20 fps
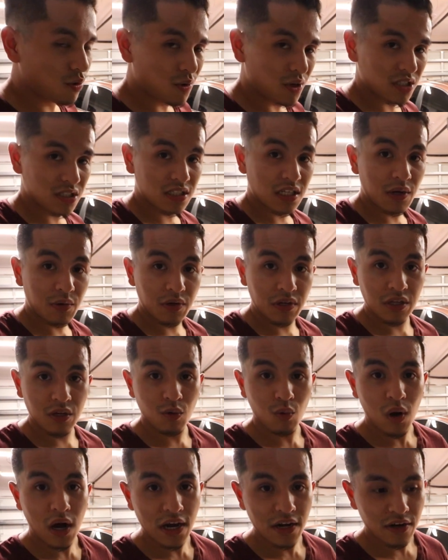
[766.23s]
wish they were a
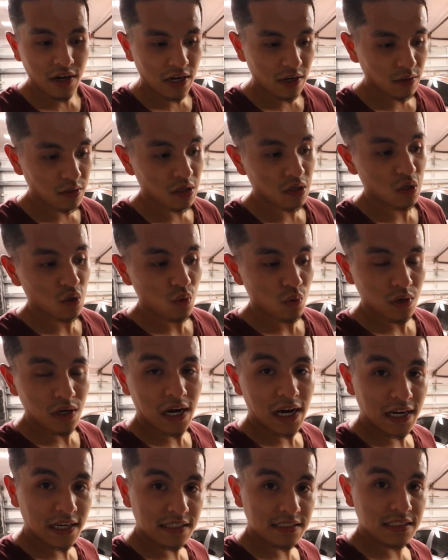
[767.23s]
little wider. I know the newer
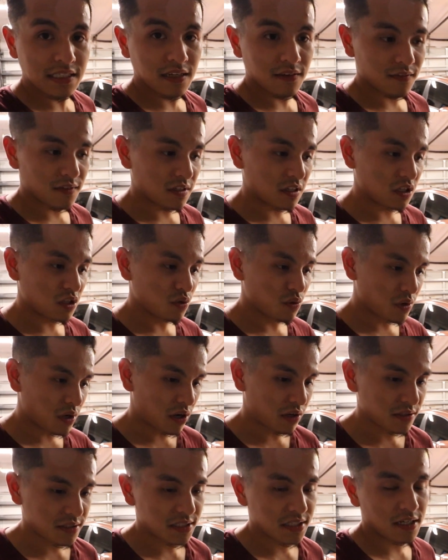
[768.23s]
ISF and the newer
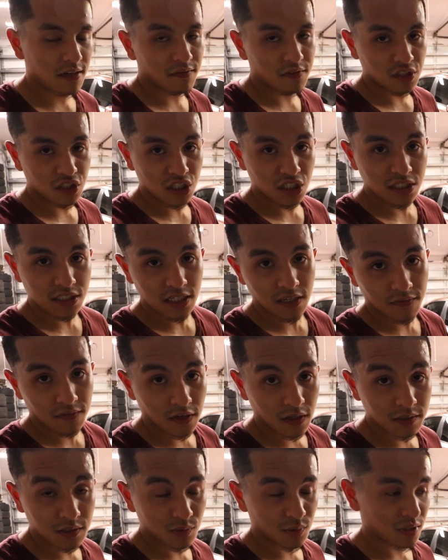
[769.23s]
RCF and GSF
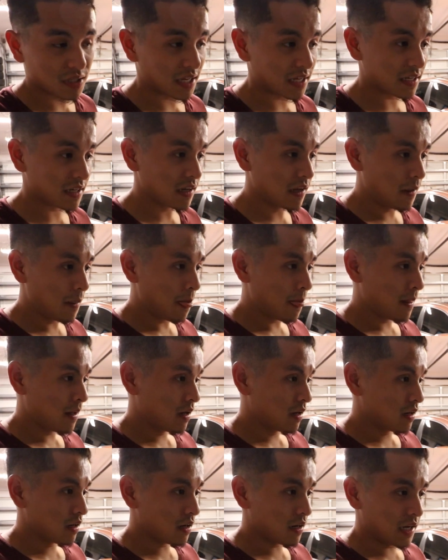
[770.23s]
comes with like
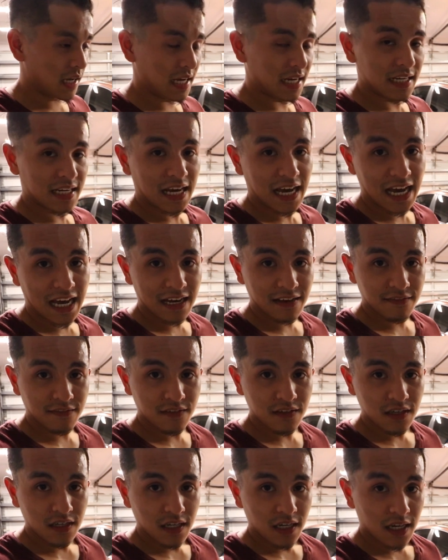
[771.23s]
8.5
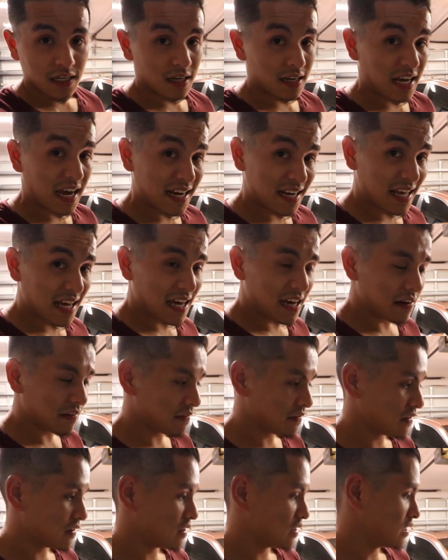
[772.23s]
and 9.5,
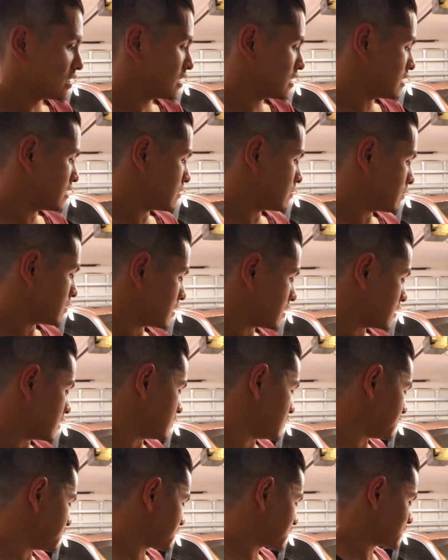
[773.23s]

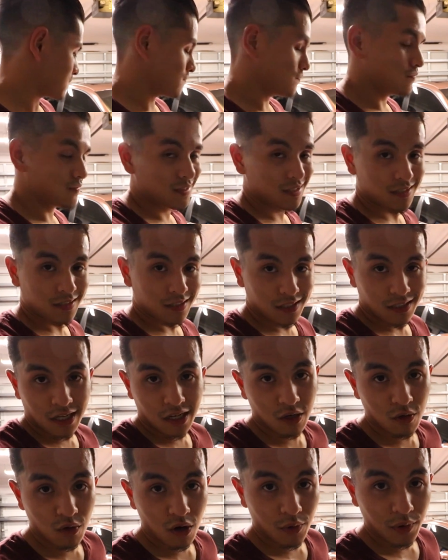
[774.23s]
but
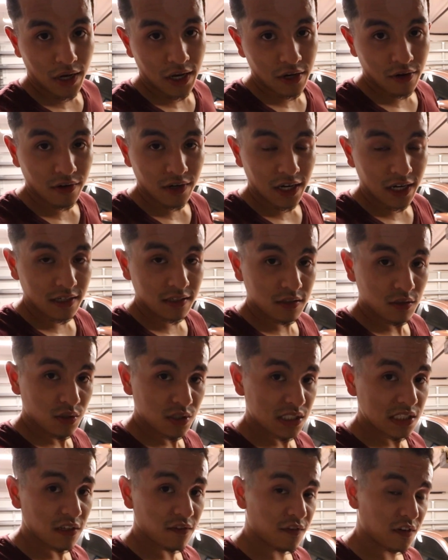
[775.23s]
can't go wrong with 8 or 9. You
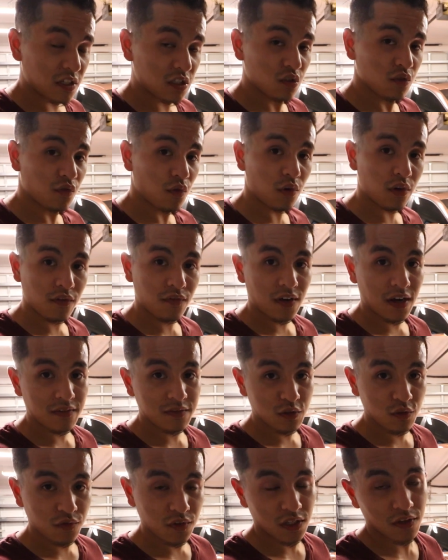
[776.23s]
can still fit 245,
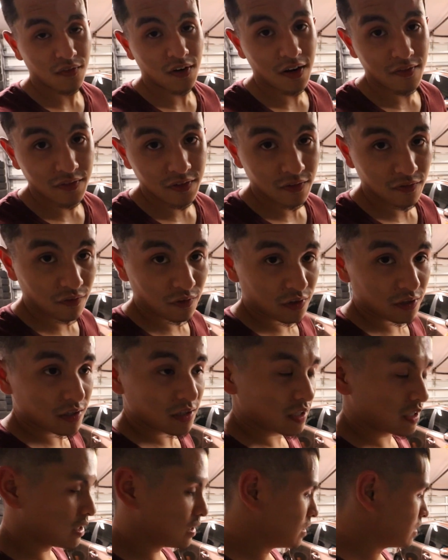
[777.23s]
255 in the front
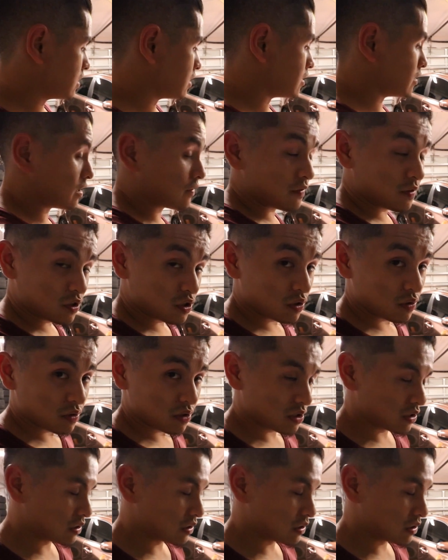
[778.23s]
if you choose